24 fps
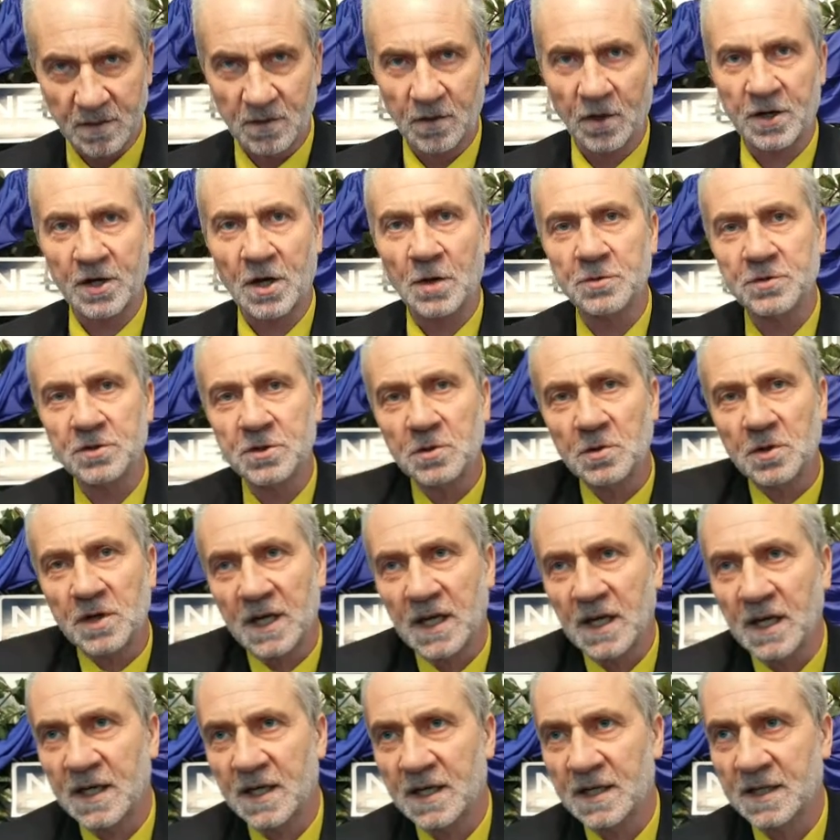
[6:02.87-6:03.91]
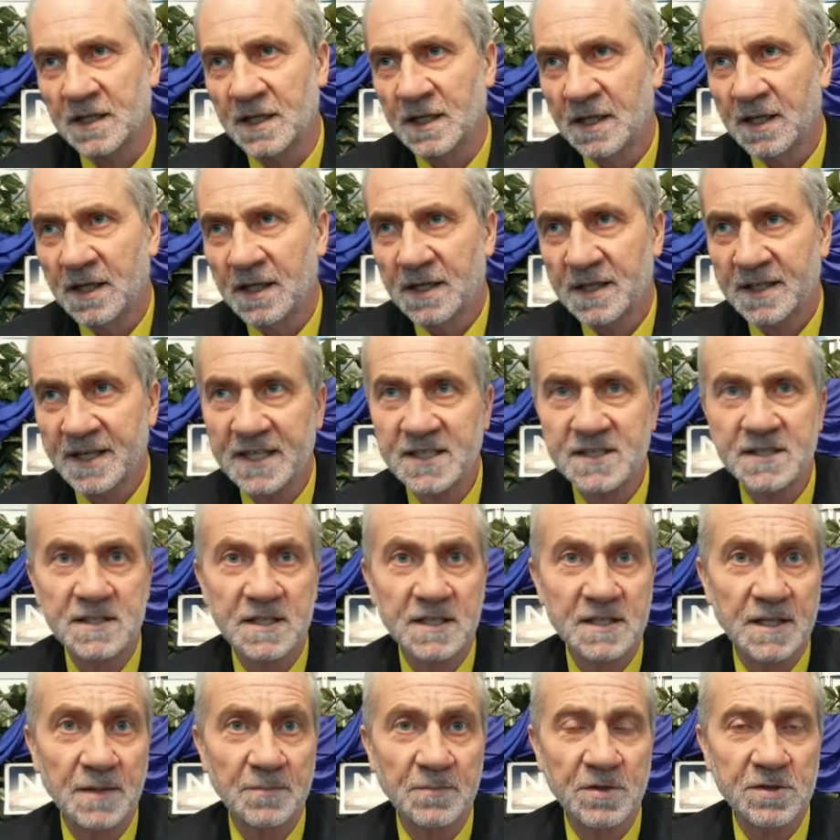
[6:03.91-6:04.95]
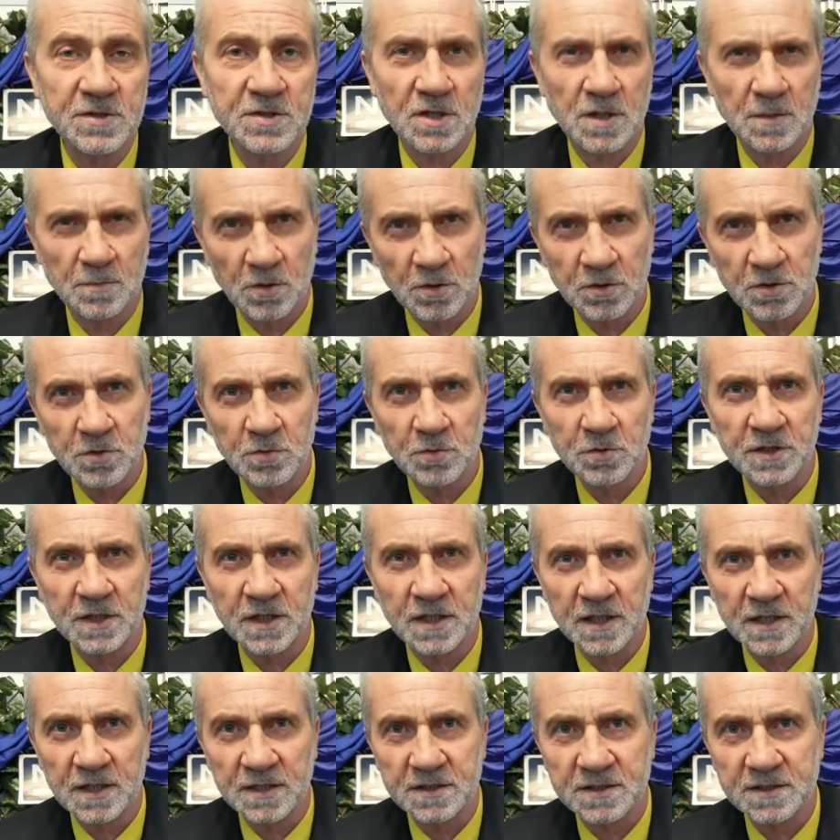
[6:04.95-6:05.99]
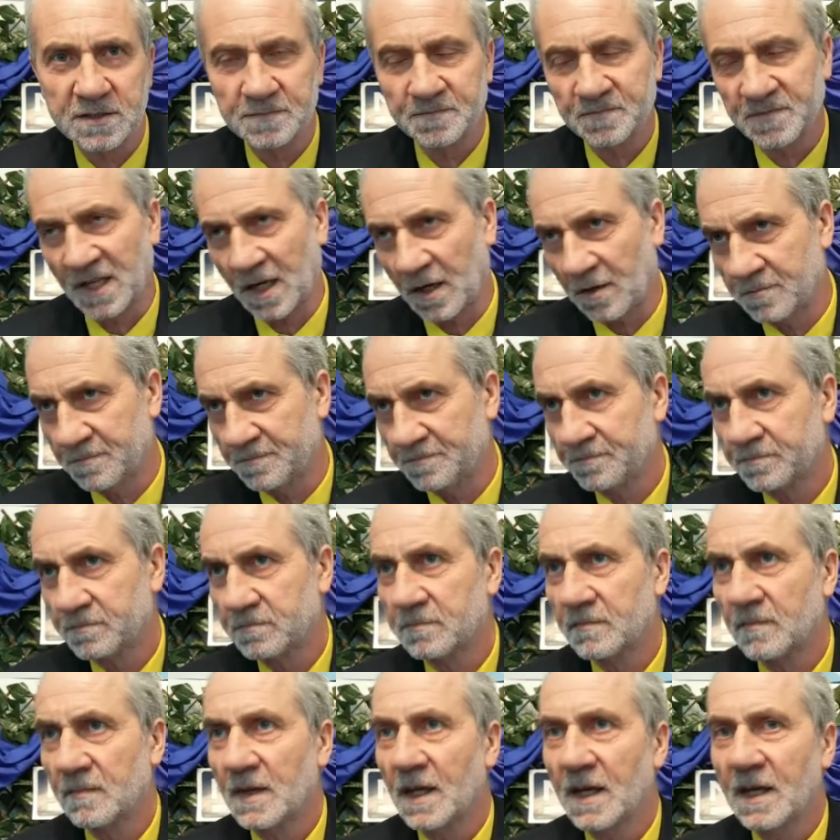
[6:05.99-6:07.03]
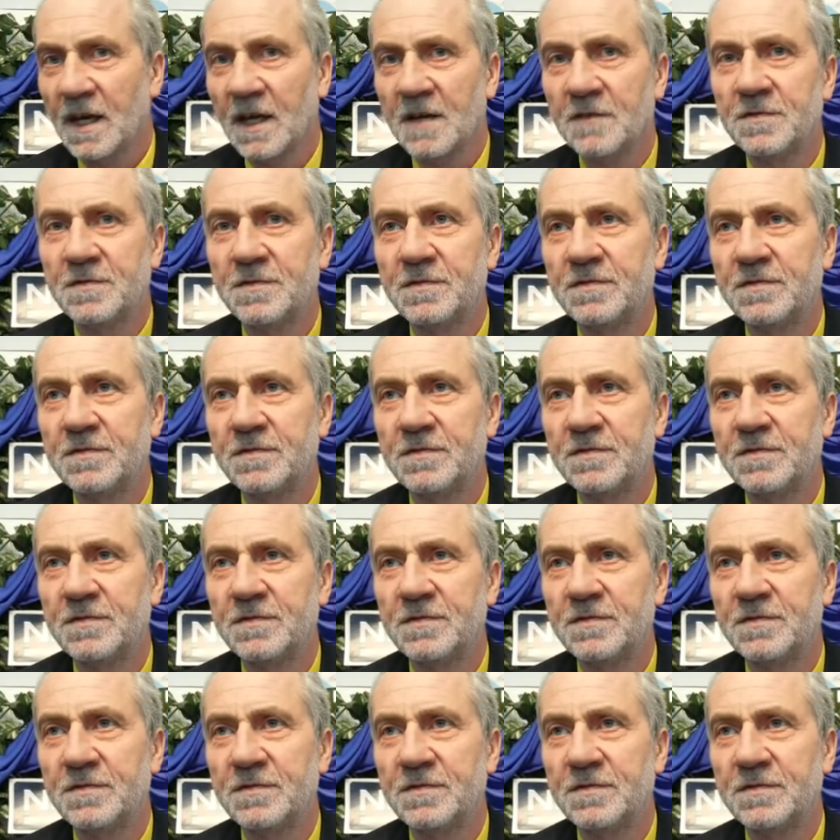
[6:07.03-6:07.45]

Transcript: around your ear raises the temperature about 2 degrees. Now, if